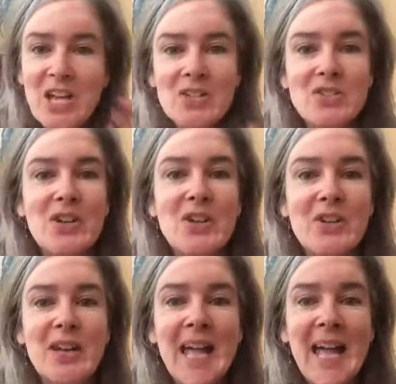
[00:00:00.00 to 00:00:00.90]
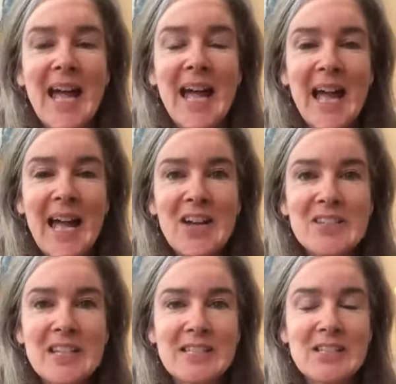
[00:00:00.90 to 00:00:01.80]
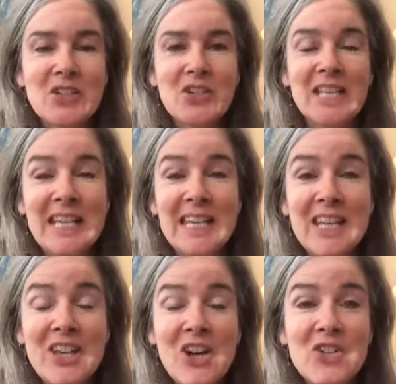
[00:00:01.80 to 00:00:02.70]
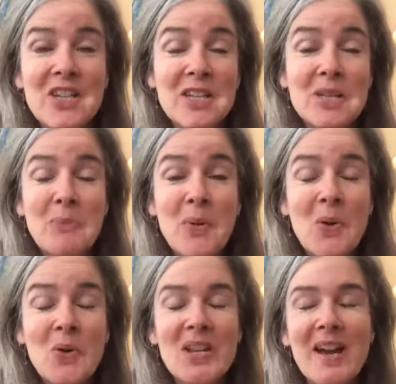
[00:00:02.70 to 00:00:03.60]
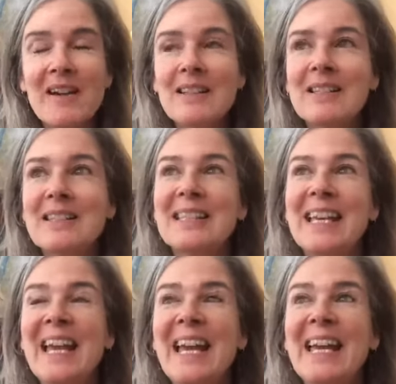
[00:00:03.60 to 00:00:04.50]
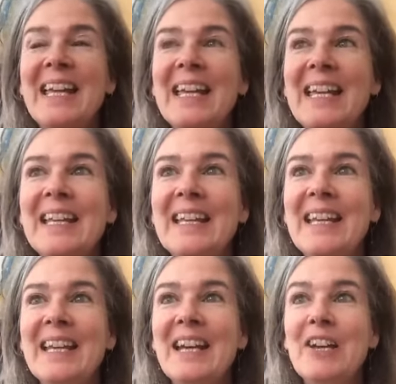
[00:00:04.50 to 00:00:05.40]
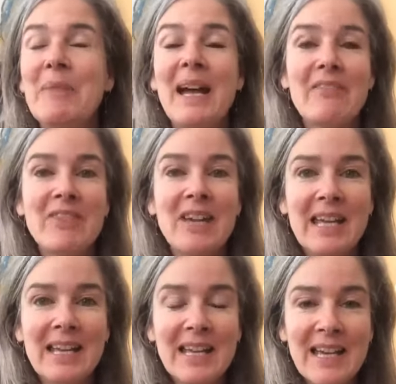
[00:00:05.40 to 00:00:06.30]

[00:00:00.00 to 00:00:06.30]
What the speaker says: So how does Kundalini Yoga support us in having